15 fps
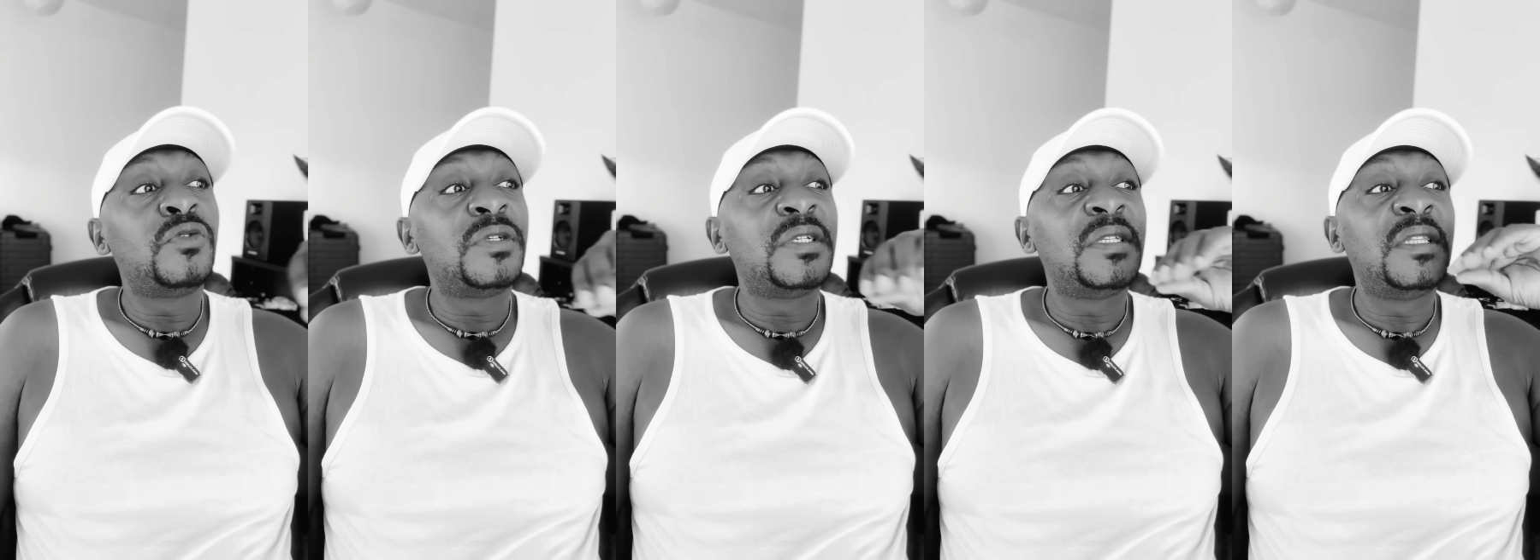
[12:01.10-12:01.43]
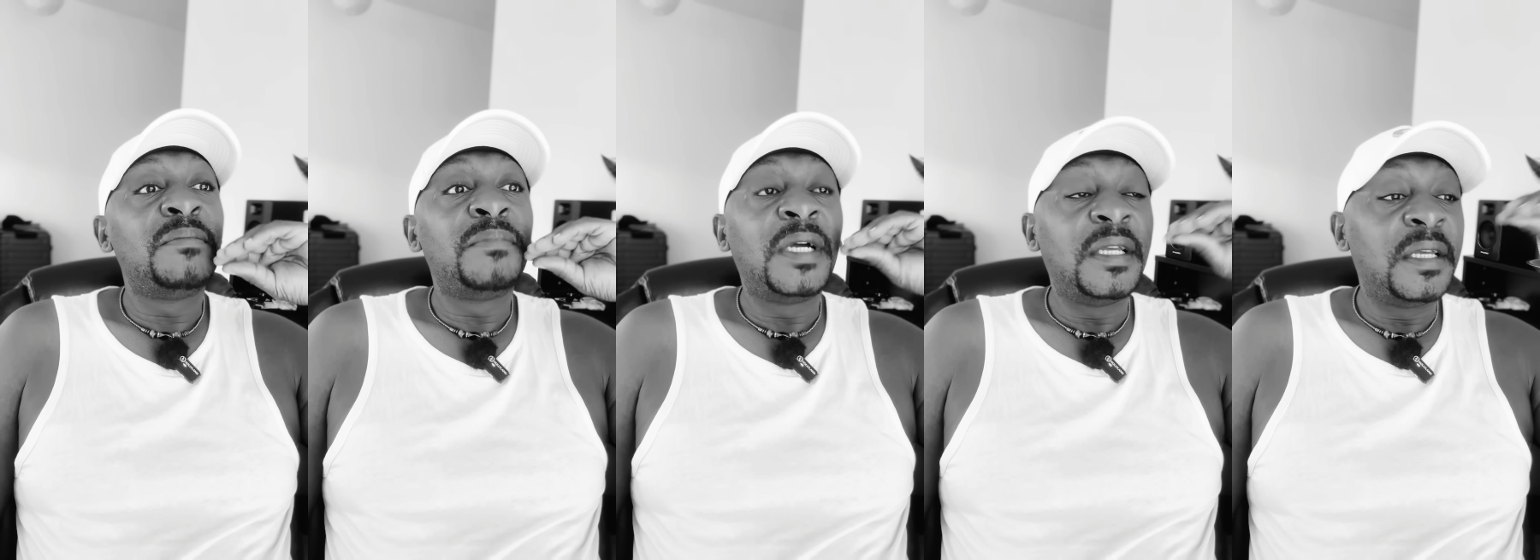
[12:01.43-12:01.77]
to see
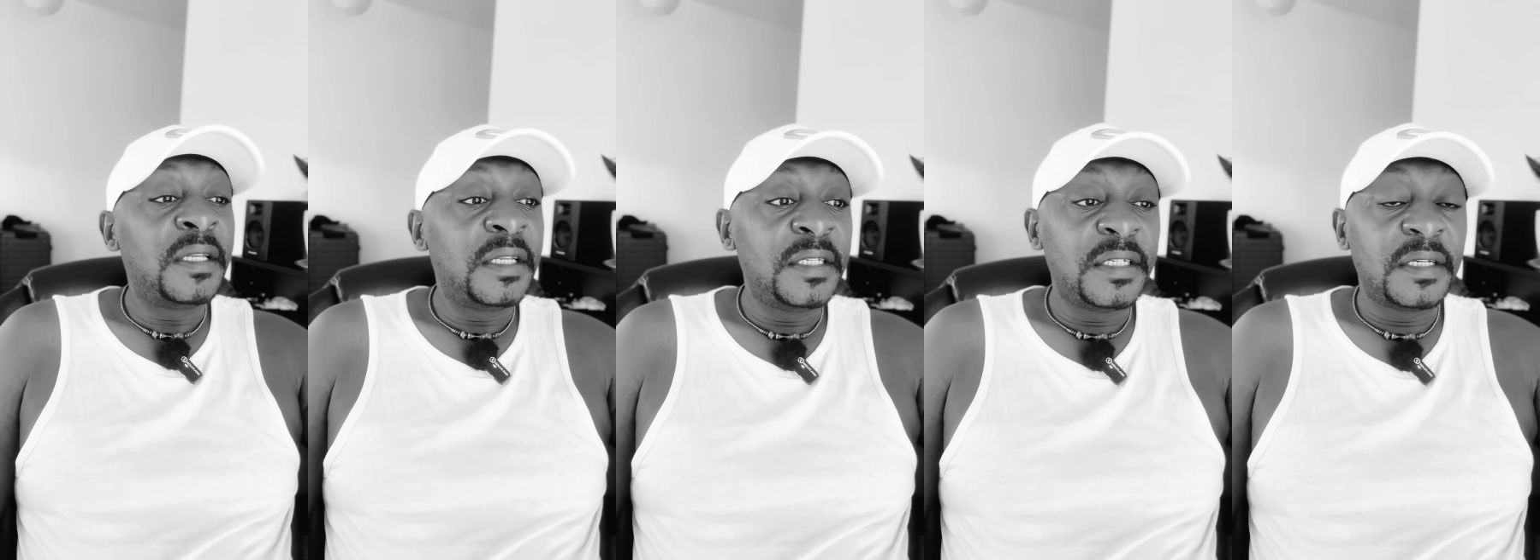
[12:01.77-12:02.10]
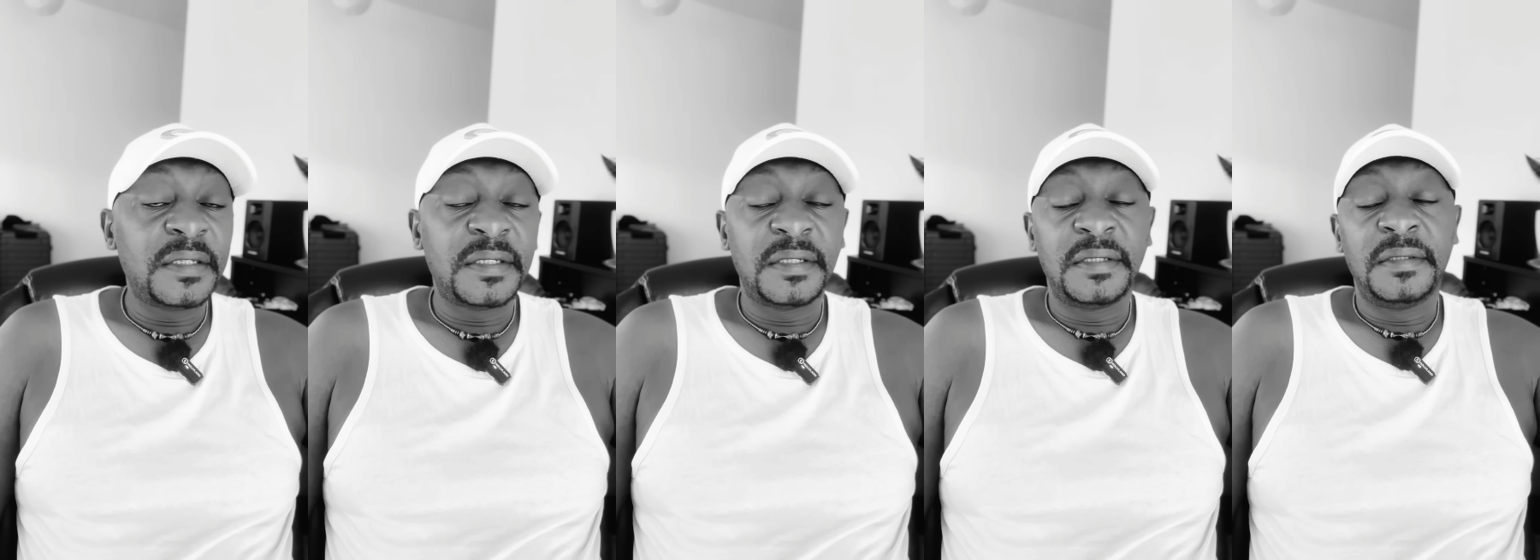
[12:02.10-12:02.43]
them by any
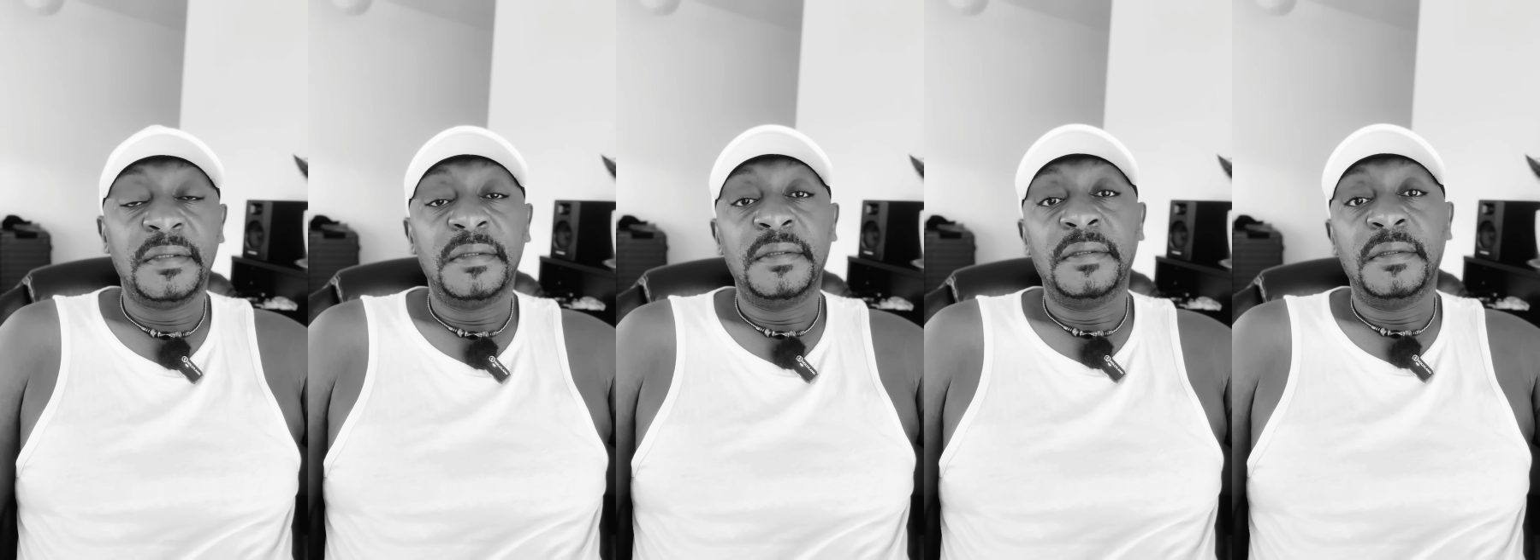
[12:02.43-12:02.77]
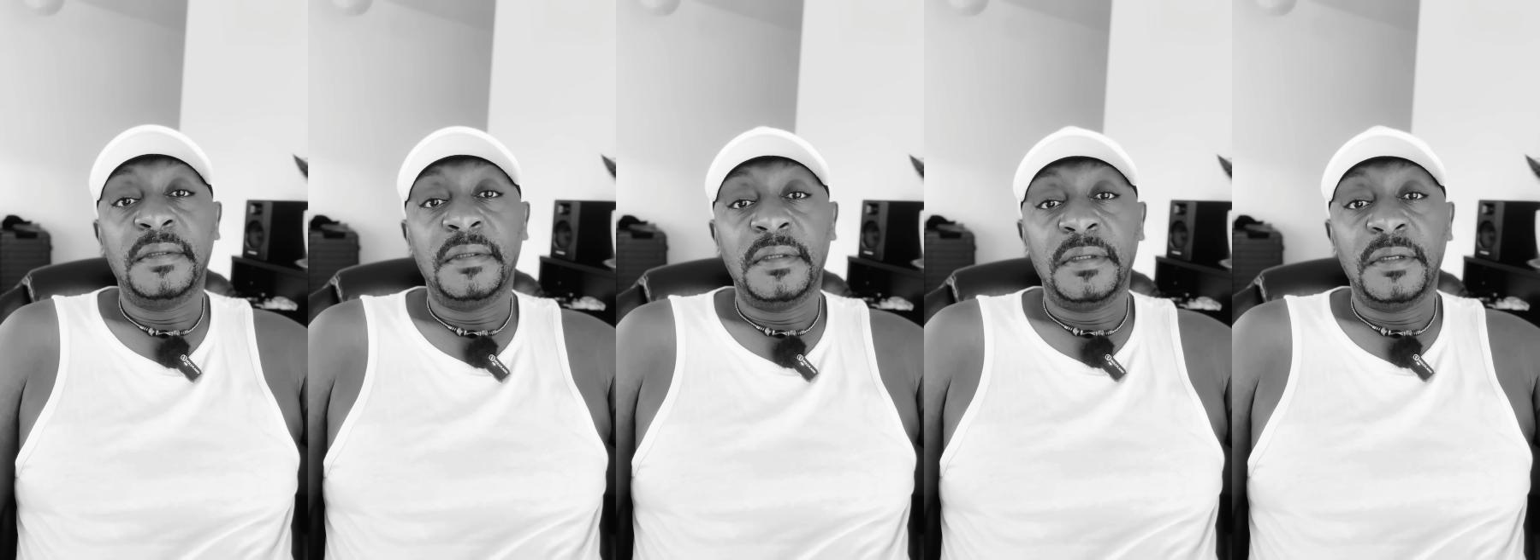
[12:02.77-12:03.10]
chance.
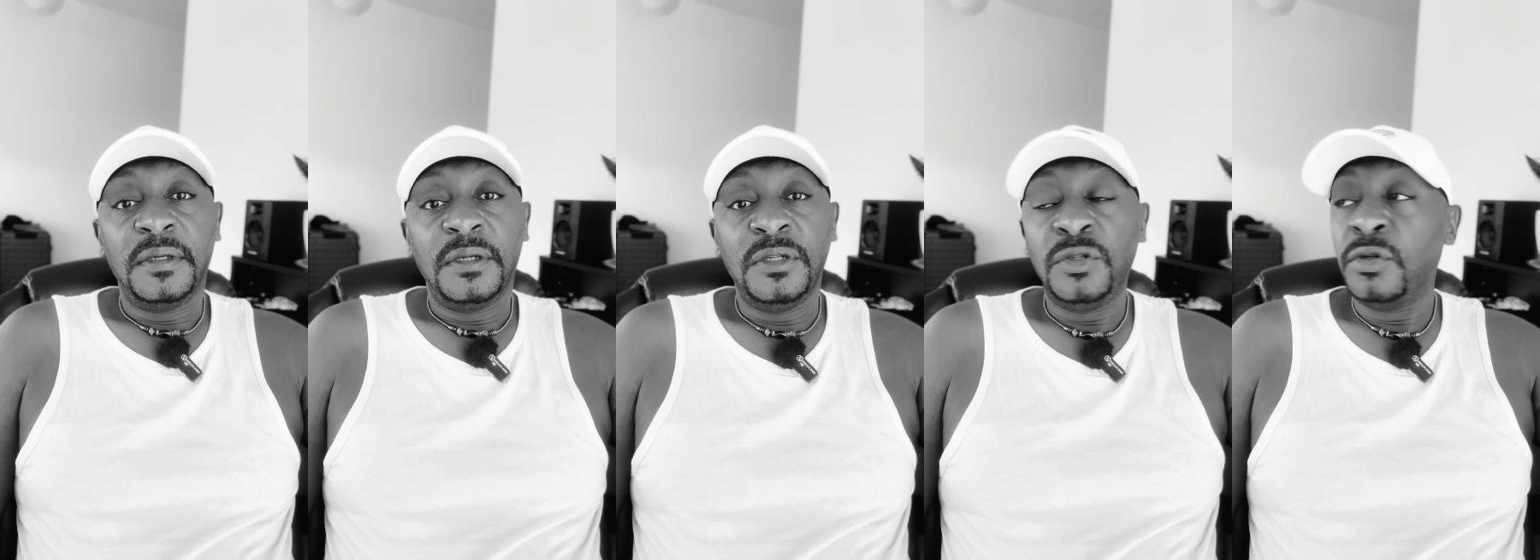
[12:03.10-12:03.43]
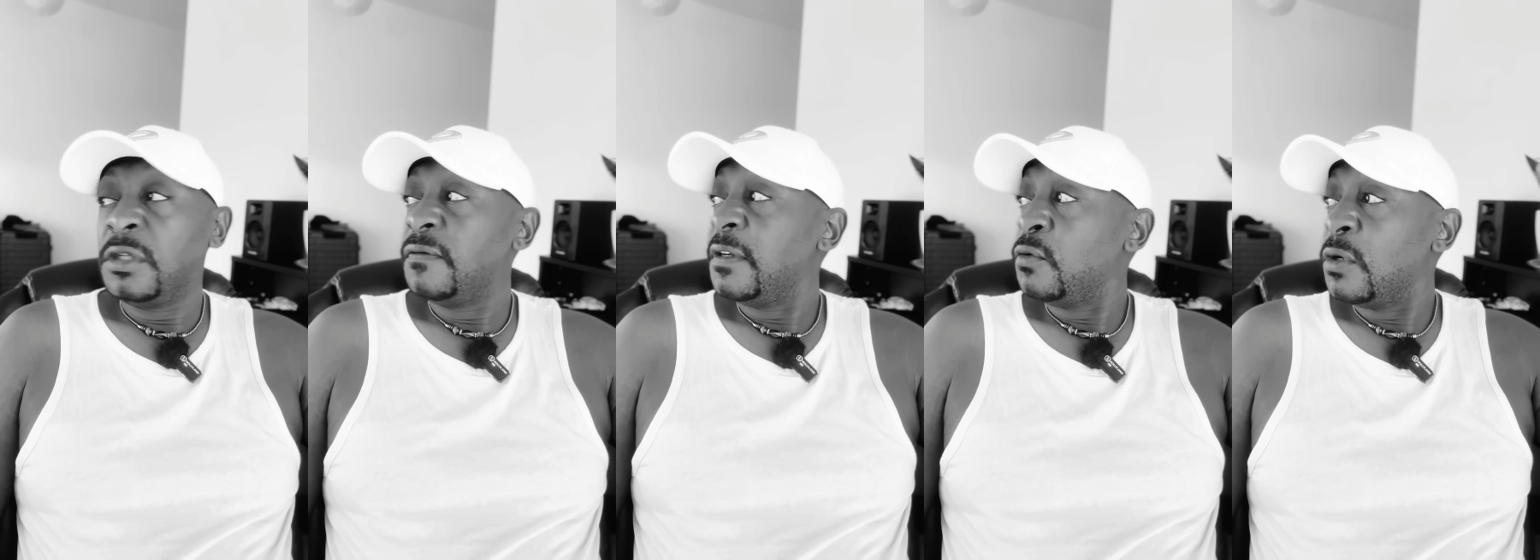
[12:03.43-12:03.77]
You don't even